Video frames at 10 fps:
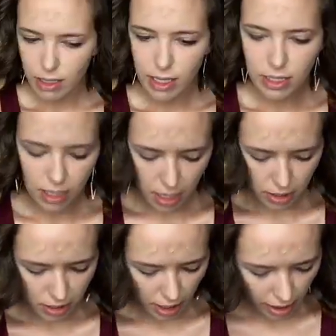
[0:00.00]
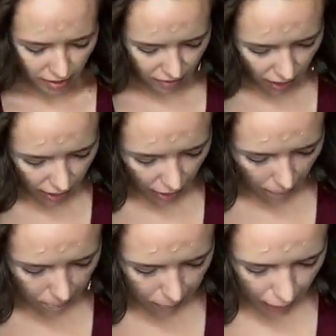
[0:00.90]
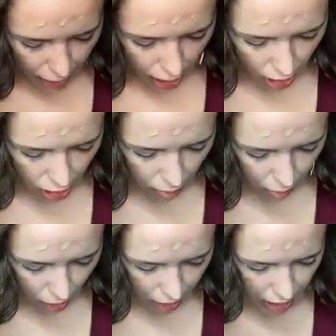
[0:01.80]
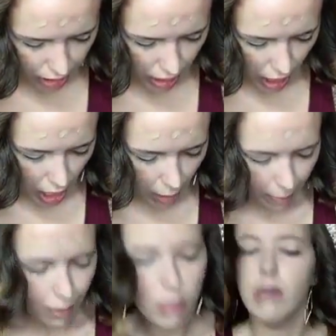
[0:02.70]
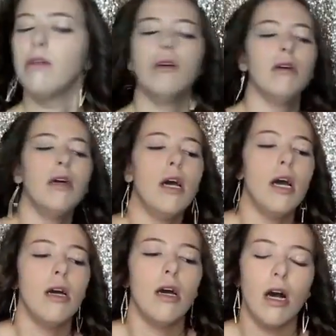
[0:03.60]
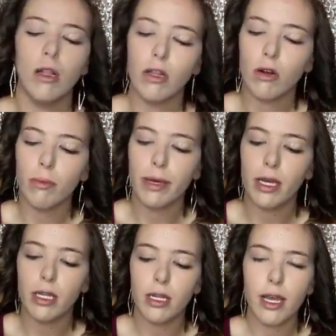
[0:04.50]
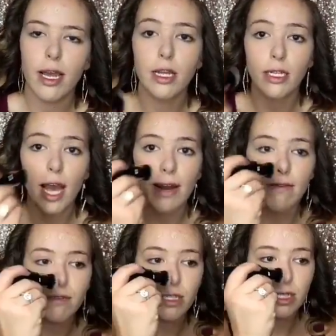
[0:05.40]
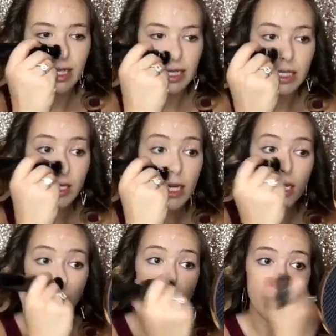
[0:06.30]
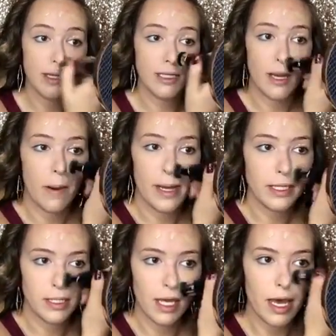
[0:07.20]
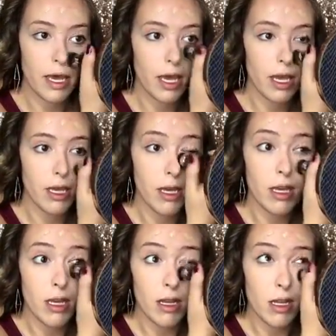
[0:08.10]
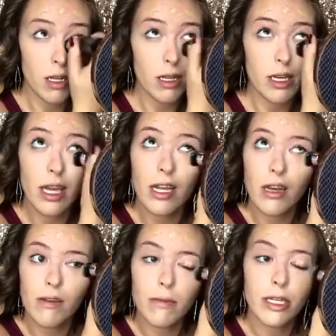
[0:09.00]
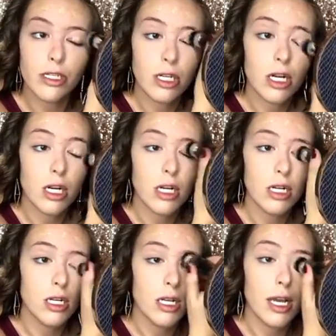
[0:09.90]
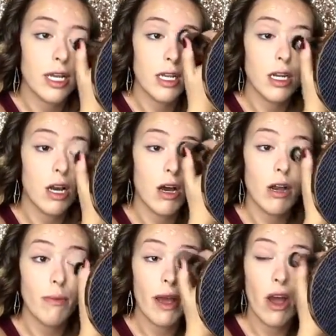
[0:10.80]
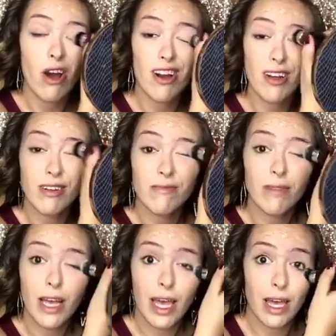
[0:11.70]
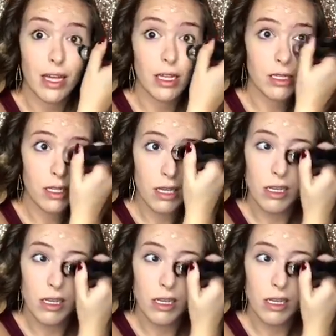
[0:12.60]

It does kind of like pick the product up a little bit and kind of slings it. So it's like getting on my shirt and on my arm, and